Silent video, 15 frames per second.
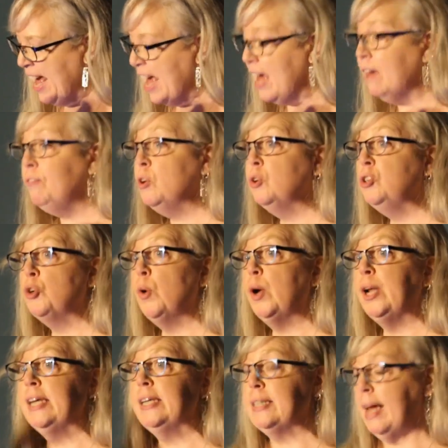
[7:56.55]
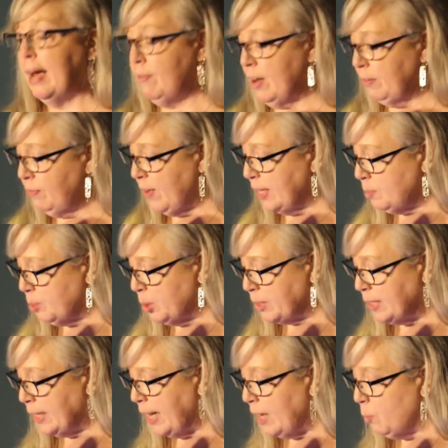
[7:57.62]
If you're joining us live on Facebook
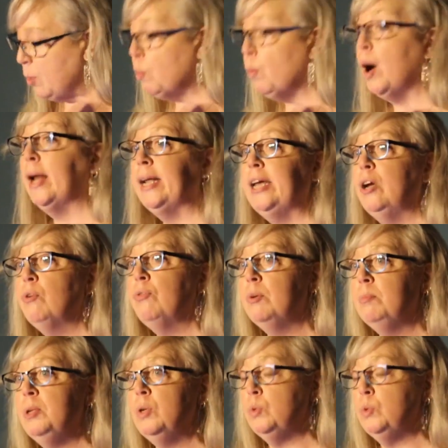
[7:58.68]
tonight, we want to hear from you